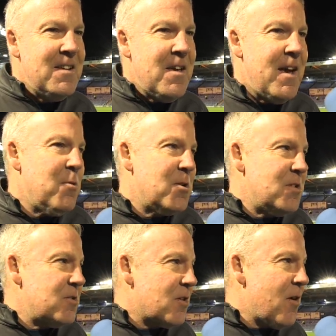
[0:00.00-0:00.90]
Yeah, it was.
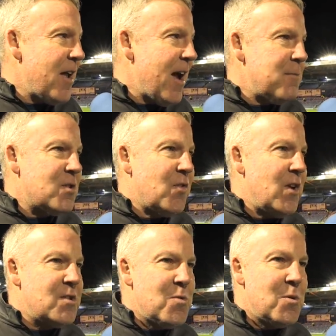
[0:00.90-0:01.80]
It was a great
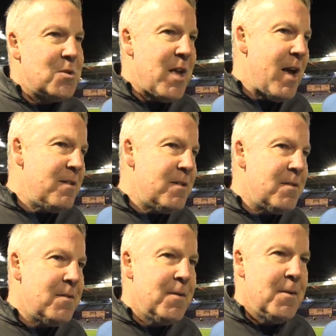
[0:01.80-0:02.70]
atmosphere towards the
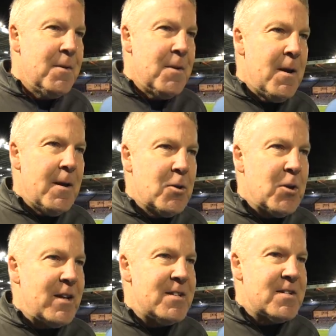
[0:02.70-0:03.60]
end.
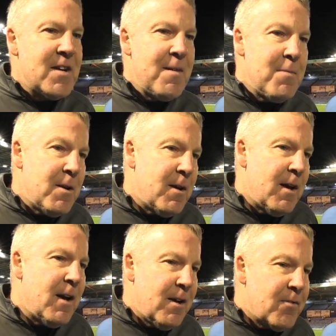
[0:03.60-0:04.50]
Good entertainment.
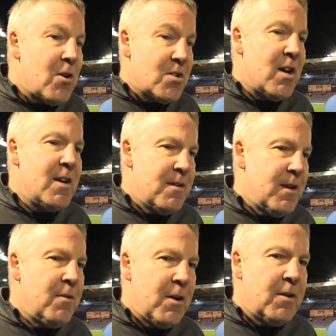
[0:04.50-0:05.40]
And I've got to say,
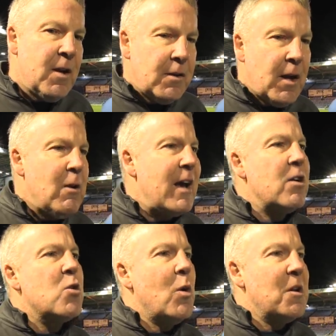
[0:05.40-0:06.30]
no lack
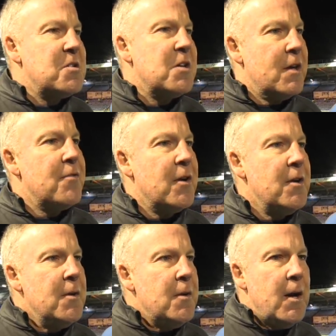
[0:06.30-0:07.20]
of quality either.
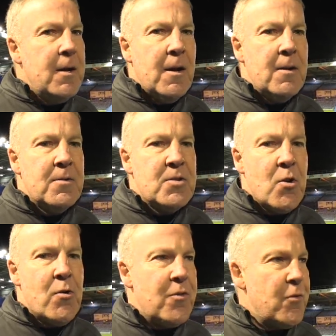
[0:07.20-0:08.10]
And
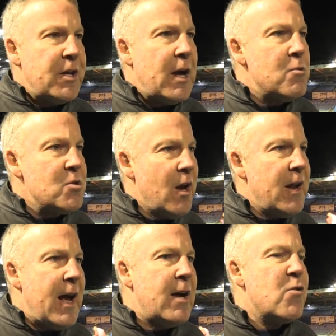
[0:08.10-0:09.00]
scoring 3 goals like
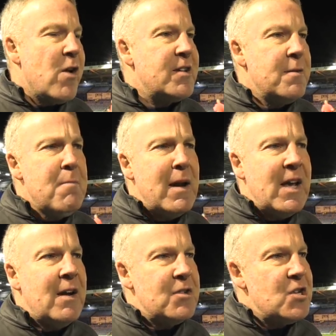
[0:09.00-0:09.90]
that and created
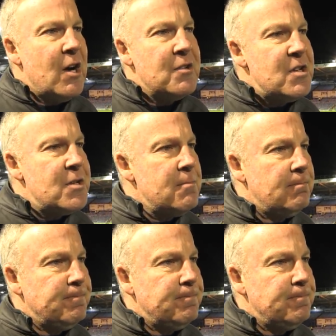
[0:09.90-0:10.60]
many other chances.